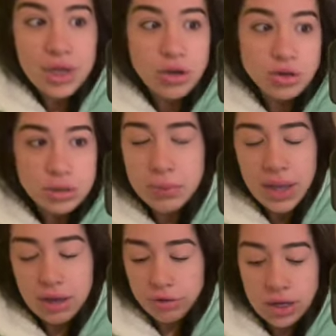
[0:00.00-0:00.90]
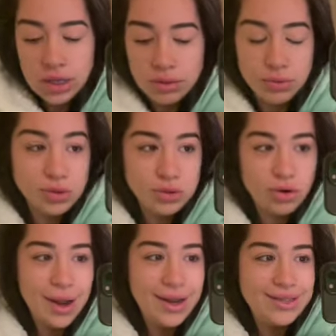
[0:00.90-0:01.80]
not to pee or anything, which was
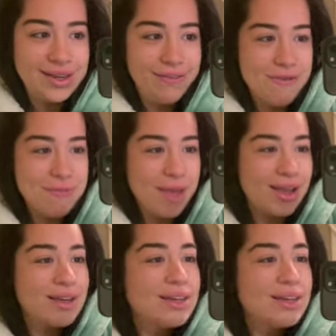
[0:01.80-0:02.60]
crazy for me.